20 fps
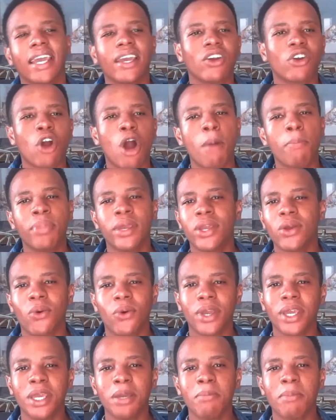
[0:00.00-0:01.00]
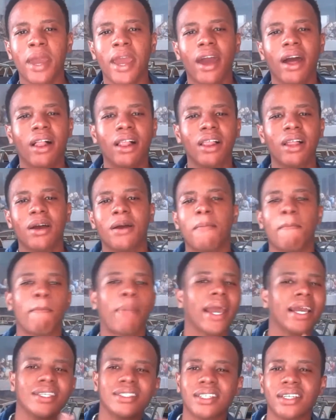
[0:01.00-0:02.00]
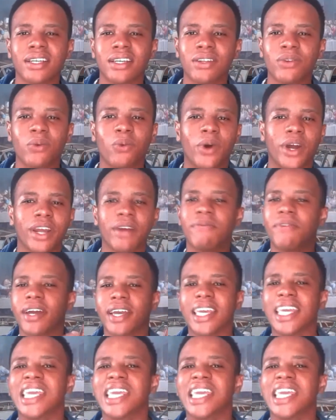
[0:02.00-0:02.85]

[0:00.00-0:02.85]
copy your email, paste it in whatever